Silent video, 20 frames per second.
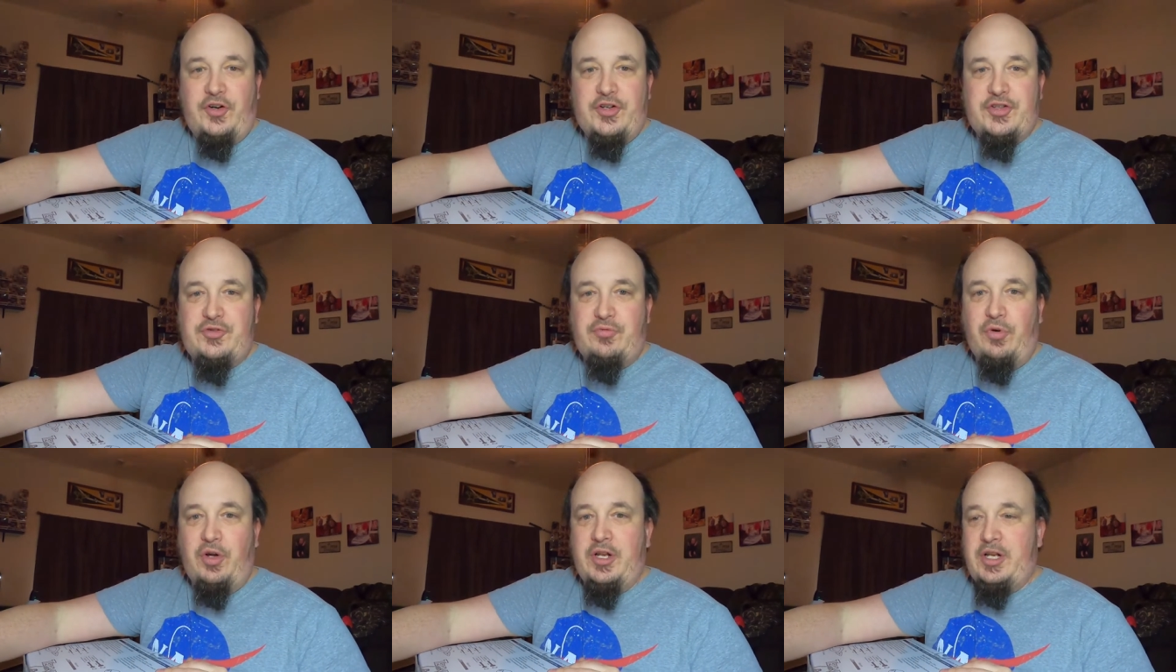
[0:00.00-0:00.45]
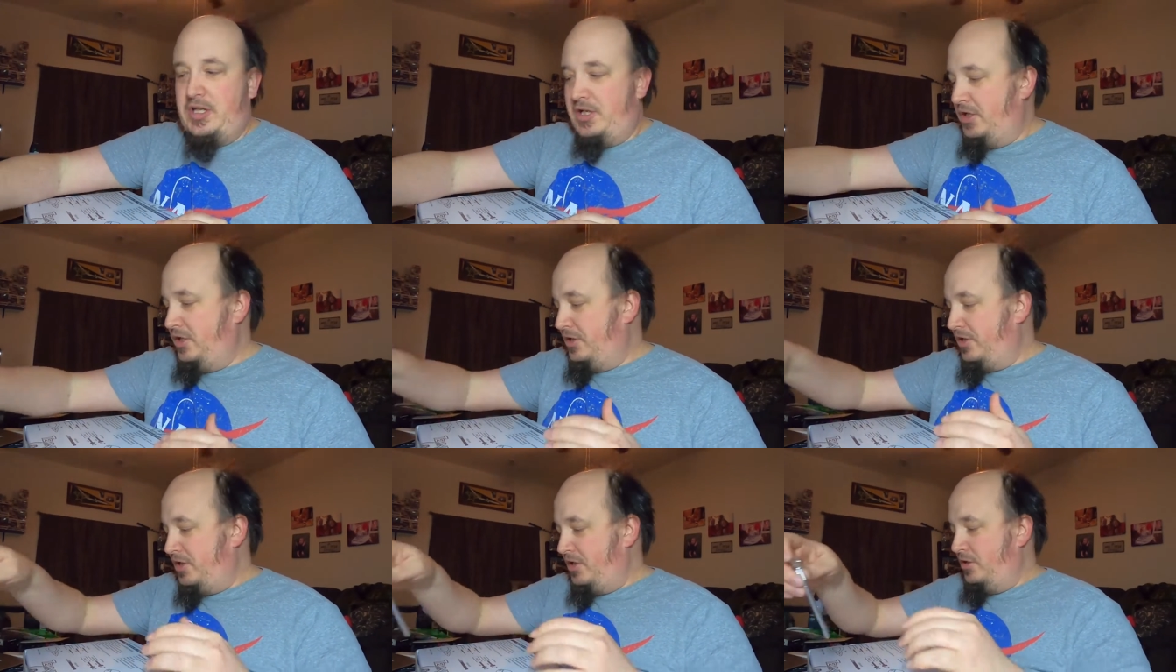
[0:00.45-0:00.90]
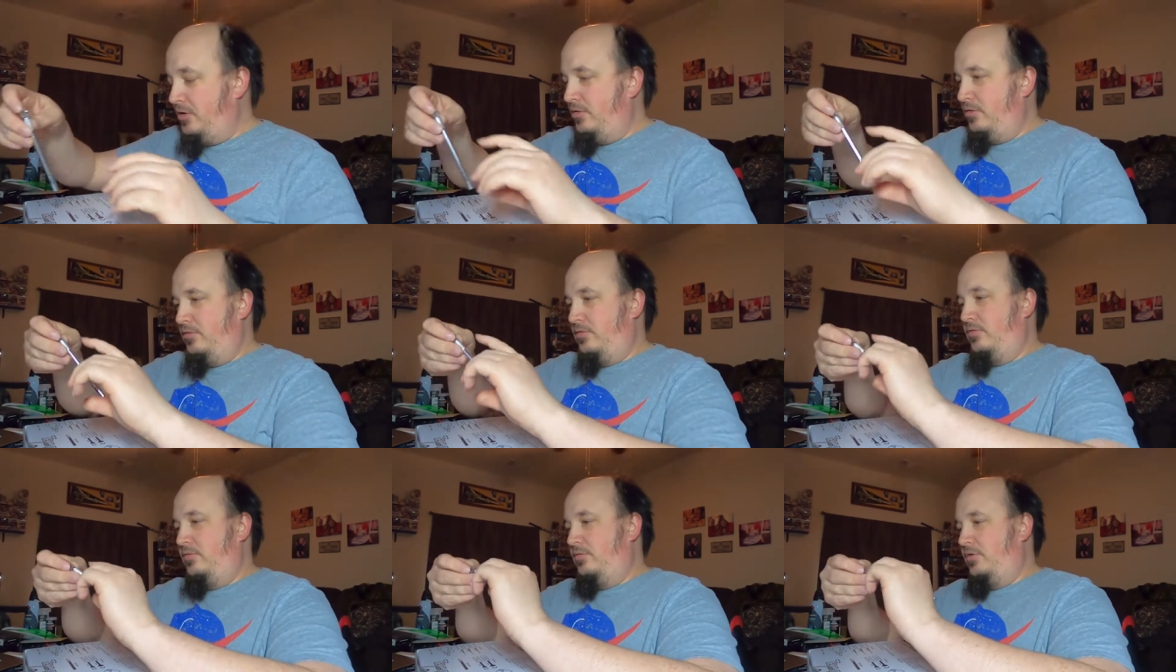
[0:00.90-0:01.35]
first run at Indy.
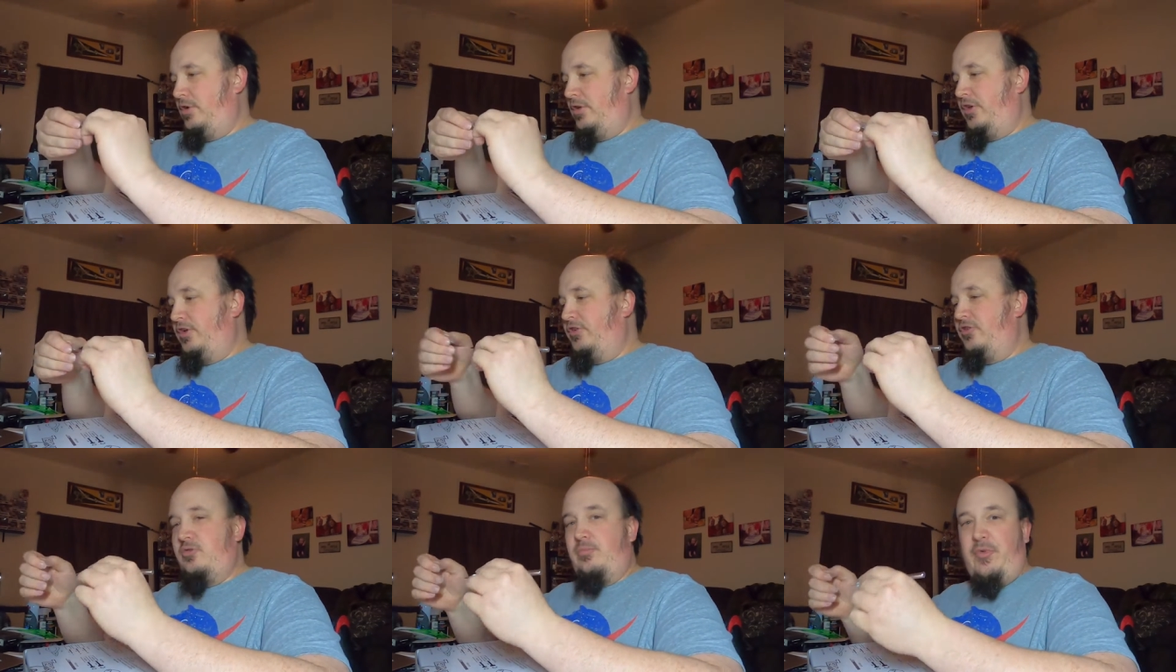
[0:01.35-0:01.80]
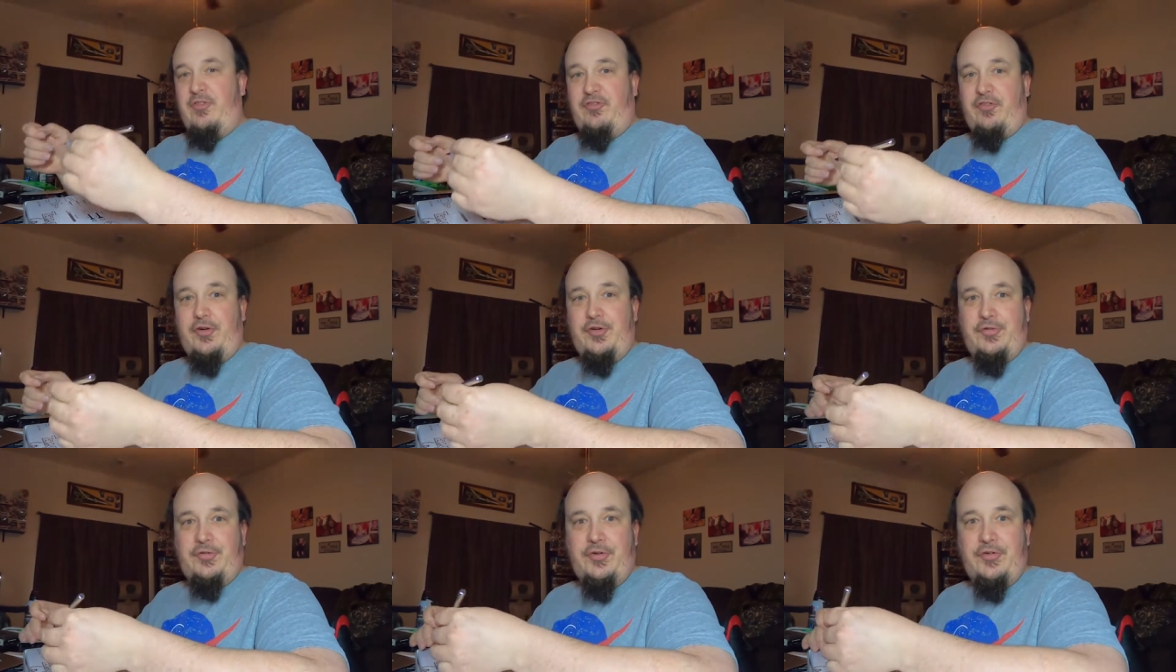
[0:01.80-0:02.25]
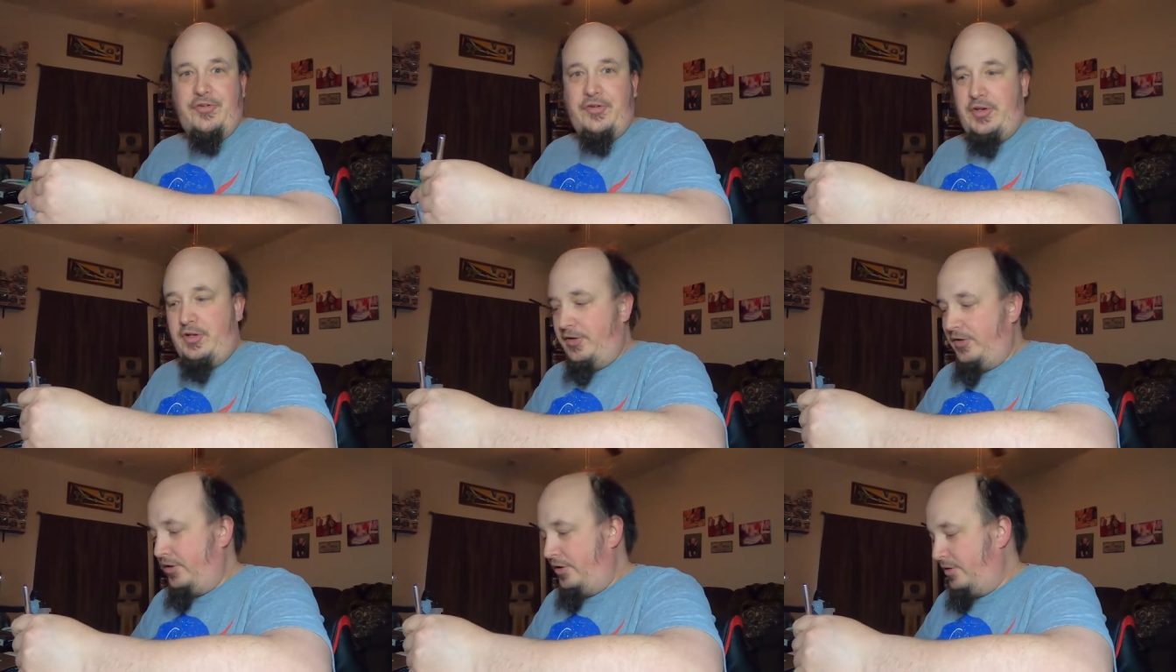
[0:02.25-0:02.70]
I like to do my first runs
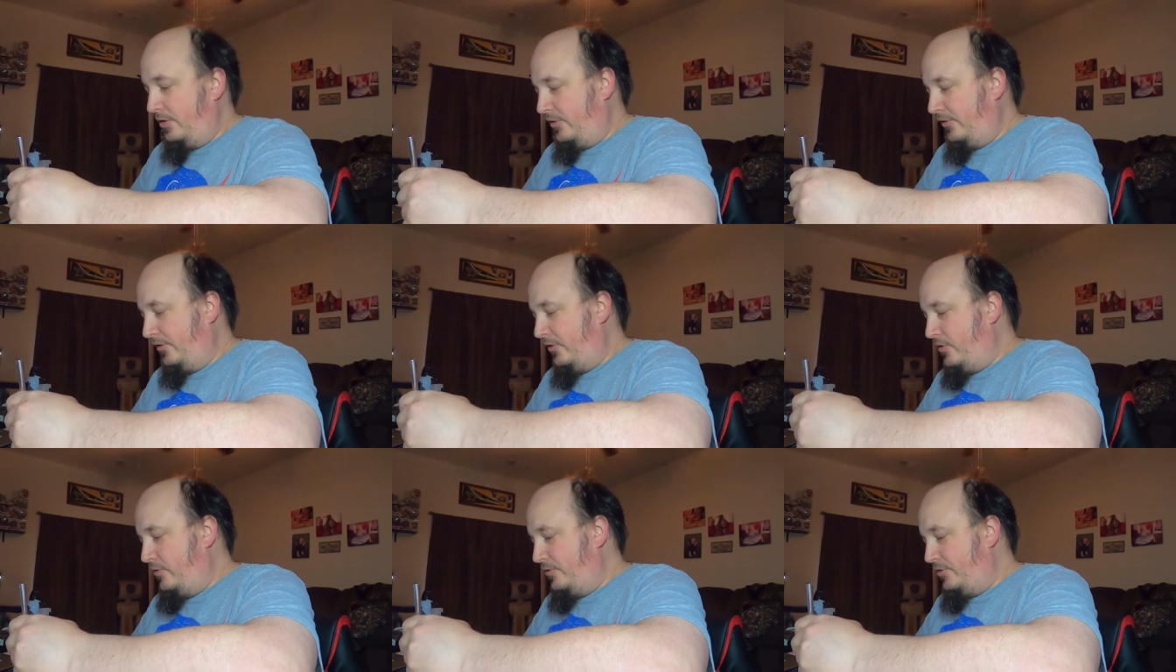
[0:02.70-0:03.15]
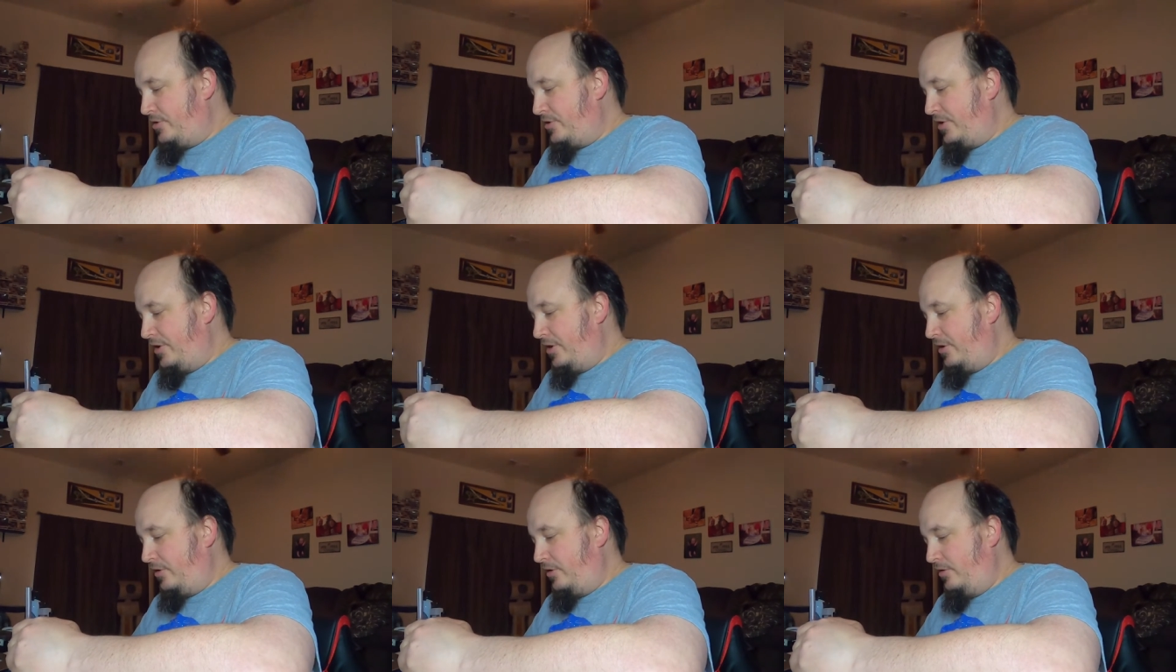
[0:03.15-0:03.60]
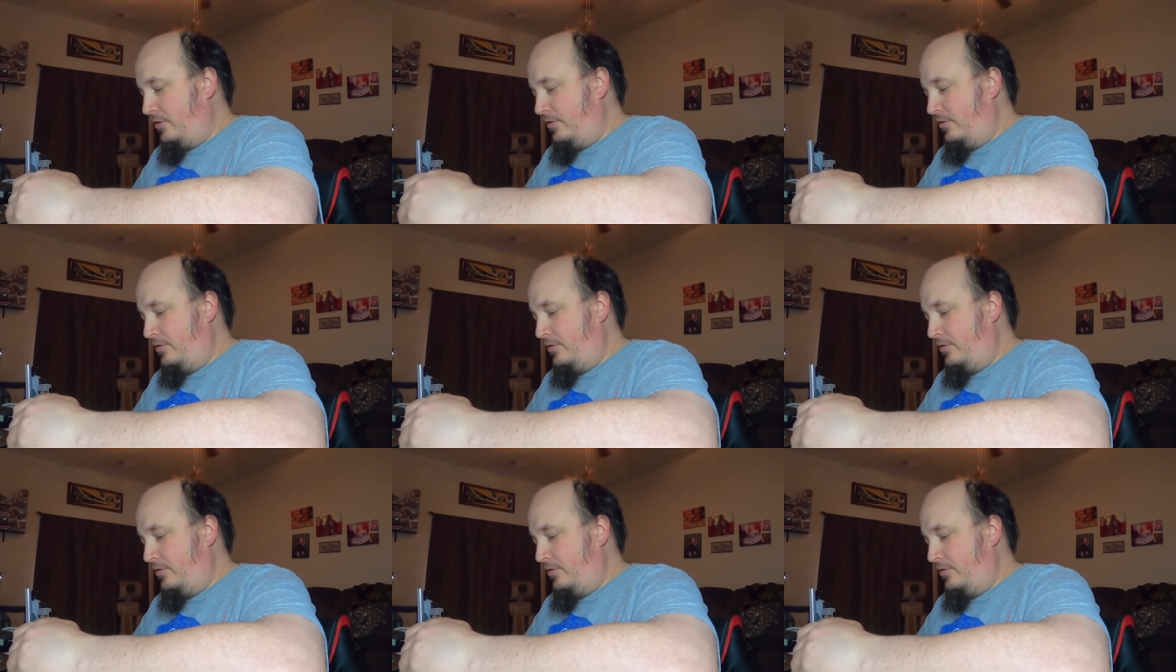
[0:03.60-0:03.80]
at Indy, so I know the track.